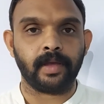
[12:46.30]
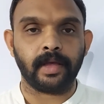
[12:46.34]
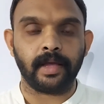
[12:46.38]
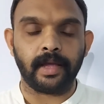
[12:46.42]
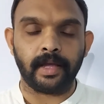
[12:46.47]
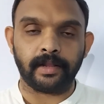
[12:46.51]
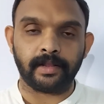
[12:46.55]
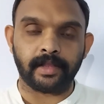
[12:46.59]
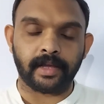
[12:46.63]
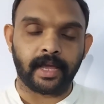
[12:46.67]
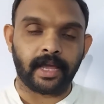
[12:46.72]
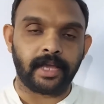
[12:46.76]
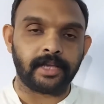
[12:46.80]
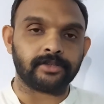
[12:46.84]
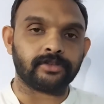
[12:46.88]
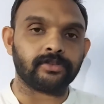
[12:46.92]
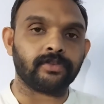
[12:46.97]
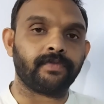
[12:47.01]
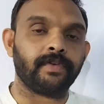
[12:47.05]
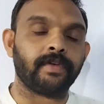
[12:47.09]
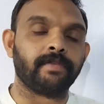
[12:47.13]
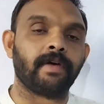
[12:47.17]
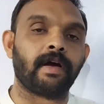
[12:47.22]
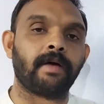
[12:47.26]
In the case
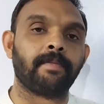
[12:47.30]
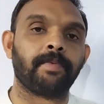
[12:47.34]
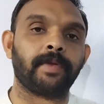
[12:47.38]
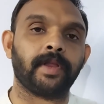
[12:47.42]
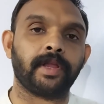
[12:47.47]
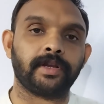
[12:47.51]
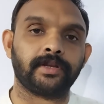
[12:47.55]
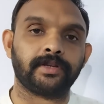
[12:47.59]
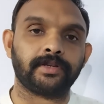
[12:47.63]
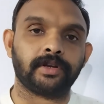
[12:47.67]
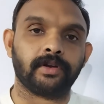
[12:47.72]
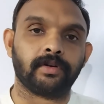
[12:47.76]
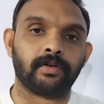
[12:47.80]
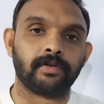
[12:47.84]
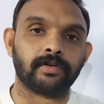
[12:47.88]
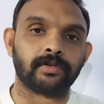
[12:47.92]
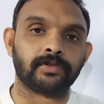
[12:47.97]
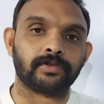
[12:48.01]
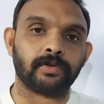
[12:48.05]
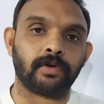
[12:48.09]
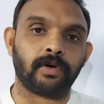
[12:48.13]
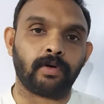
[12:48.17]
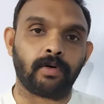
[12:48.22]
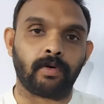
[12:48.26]
of evaporation
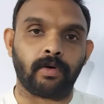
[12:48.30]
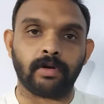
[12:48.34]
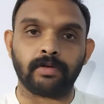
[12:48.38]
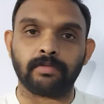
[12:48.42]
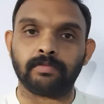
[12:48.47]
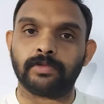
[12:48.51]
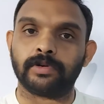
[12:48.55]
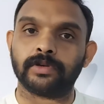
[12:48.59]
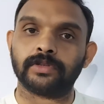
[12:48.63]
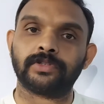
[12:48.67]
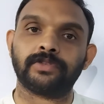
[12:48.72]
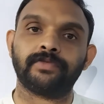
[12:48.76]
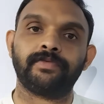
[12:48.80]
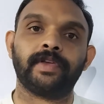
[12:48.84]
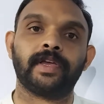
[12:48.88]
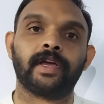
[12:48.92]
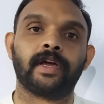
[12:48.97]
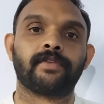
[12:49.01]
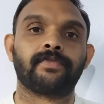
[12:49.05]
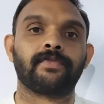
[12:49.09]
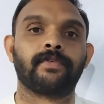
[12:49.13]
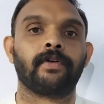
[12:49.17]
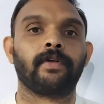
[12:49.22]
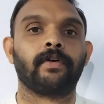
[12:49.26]
also, almost we
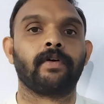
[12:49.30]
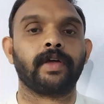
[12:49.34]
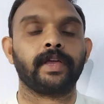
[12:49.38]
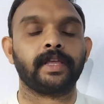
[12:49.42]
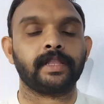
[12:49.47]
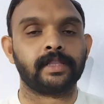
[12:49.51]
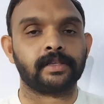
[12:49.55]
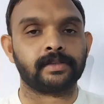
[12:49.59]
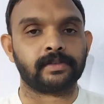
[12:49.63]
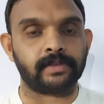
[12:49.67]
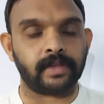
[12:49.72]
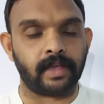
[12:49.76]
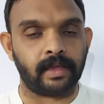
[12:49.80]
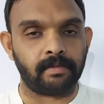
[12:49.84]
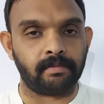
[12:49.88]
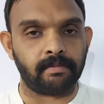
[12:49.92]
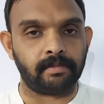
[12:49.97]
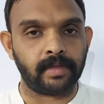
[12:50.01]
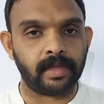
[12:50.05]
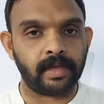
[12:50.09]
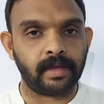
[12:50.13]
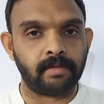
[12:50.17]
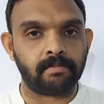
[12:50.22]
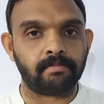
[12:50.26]
are following the
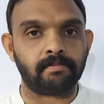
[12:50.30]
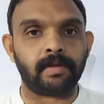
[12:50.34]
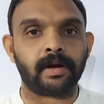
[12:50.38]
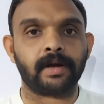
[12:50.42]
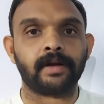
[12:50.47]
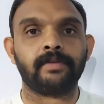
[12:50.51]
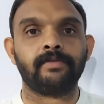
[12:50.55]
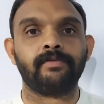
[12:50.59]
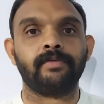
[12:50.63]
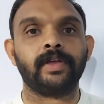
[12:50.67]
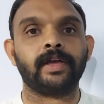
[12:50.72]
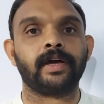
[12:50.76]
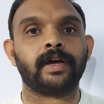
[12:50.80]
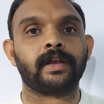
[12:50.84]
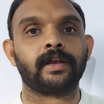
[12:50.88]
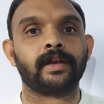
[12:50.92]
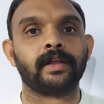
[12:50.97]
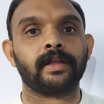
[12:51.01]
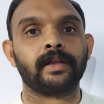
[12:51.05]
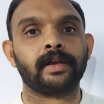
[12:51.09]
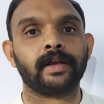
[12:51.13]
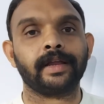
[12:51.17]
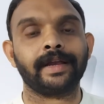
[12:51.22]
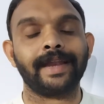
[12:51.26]
same, but we
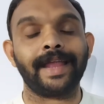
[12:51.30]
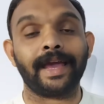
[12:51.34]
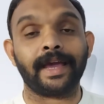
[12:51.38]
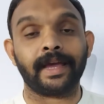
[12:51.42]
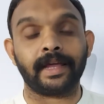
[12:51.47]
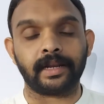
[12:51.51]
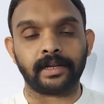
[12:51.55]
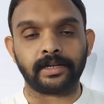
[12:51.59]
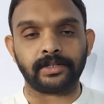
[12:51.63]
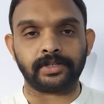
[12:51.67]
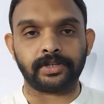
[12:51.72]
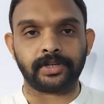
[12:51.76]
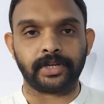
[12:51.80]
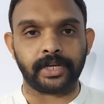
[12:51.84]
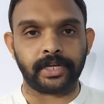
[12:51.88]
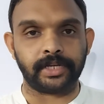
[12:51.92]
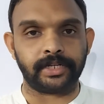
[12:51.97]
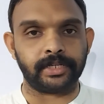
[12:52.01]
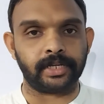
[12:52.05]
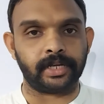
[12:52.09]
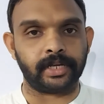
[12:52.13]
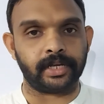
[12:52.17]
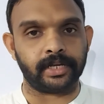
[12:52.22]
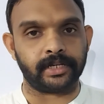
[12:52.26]
are direct
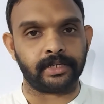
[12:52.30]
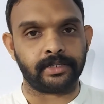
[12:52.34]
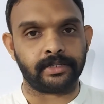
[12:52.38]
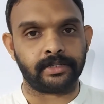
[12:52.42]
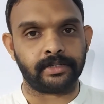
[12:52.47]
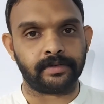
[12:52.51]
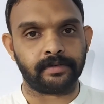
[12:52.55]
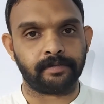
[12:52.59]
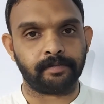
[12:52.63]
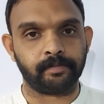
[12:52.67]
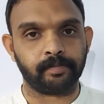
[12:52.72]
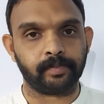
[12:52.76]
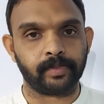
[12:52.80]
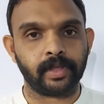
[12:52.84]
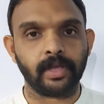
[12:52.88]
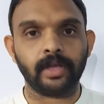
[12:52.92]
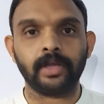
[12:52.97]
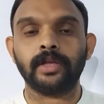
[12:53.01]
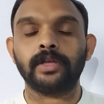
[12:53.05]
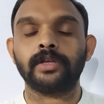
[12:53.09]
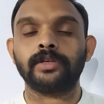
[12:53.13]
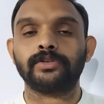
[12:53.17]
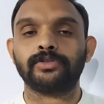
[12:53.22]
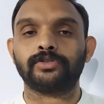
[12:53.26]
heating it.
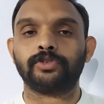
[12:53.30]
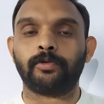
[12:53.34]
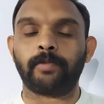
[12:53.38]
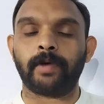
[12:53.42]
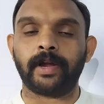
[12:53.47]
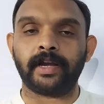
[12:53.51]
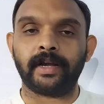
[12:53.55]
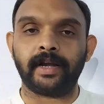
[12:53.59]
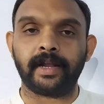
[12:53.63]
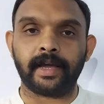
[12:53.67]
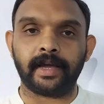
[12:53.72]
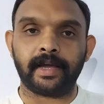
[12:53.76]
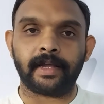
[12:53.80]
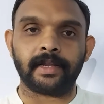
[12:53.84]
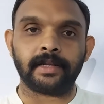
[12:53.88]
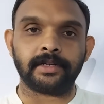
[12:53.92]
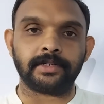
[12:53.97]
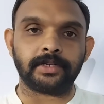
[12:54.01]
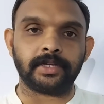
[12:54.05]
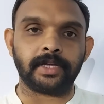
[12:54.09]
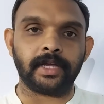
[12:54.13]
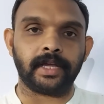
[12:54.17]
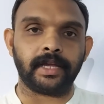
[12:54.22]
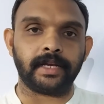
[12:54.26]
So by
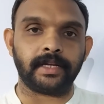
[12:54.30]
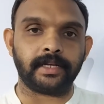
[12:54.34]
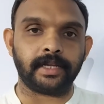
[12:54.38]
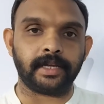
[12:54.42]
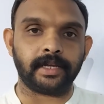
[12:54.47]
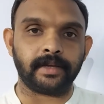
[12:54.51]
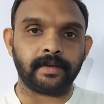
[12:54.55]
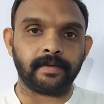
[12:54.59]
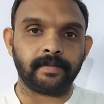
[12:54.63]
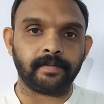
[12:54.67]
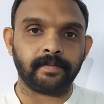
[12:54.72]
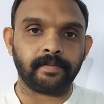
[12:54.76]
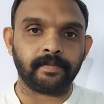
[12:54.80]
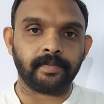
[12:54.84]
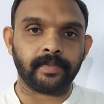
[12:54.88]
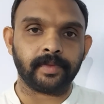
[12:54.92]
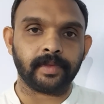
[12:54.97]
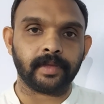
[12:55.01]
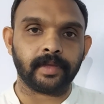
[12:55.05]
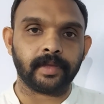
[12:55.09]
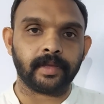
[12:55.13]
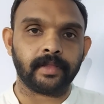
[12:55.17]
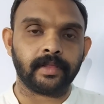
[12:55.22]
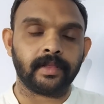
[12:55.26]
direct heating,
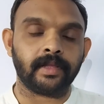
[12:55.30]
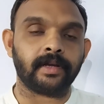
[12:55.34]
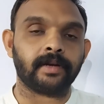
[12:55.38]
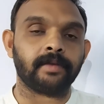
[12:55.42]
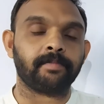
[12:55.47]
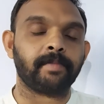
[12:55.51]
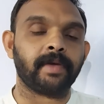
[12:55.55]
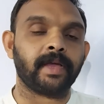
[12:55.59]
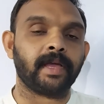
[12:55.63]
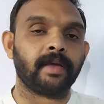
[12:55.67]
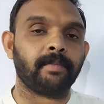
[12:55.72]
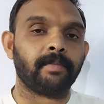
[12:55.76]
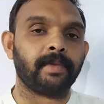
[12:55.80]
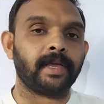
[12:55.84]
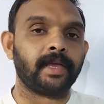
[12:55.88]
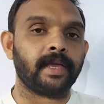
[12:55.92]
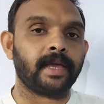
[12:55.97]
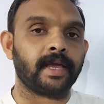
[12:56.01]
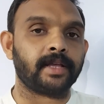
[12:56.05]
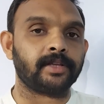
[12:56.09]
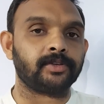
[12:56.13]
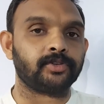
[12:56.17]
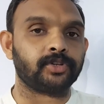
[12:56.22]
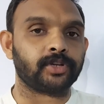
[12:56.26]
there may be
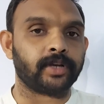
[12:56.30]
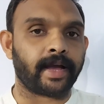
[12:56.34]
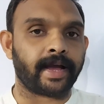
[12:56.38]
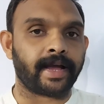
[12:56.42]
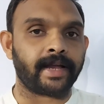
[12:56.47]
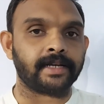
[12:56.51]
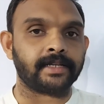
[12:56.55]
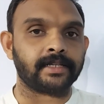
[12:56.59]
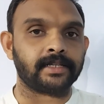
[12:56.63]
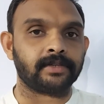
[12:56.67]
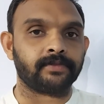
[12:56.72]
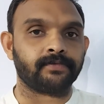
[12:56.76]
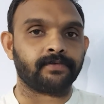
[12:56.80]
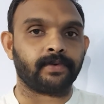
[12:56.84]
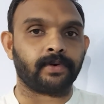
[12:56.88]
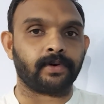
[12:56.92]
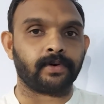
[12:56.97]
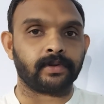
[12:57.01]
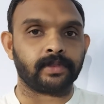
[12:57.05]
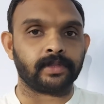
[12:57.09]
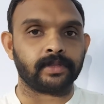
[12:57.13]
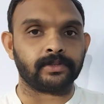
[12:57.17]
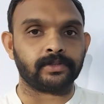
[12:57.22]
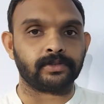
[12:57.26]
a chance
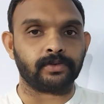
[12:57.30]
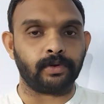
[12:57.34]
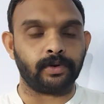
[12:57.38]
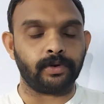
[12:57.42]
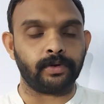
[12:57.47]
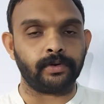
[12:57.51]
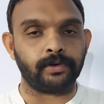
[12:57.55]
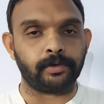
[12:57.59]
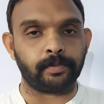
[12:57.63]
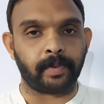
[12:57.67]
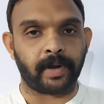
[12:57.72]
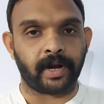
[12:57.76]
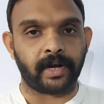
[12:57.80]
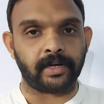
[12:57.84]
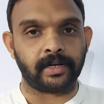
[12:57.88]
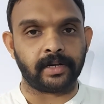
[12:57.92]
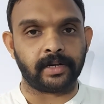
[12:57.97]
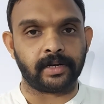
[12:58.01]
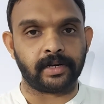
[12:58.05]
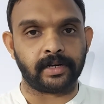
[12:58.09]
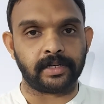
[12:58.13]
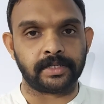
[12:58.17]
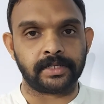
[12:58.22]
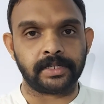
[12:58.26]
for the solute
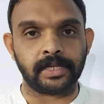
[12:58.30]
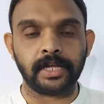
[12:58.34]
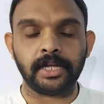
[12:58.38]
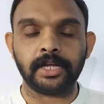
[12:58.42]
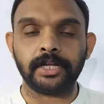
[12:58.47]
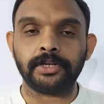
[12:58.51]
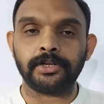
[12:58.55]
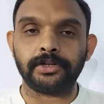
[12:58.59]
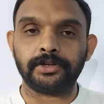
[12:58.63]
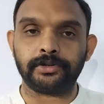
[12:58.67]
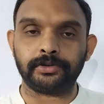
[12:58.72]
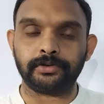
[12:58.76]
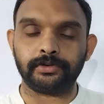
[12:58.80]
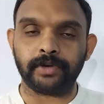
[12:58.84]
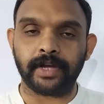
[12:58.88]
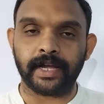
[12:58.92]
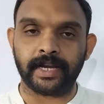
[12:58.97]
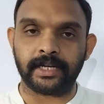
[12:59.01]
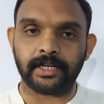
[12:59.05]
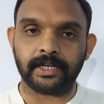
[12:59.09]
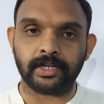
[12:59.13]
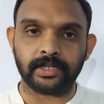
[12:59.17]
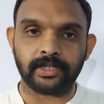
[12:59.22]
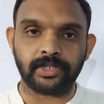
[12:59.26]
particles to
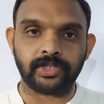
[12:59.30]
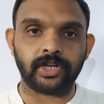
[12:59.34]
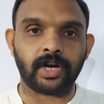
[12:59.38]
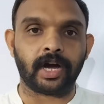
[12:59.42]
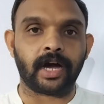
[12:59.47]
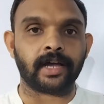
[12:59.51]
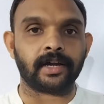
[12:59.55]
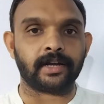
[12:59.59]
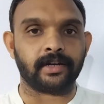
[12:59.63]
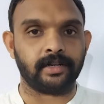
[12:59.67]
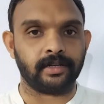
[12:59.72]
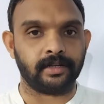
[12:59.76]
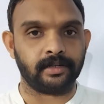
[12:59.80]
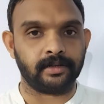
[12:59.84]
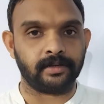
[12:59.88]
get charred.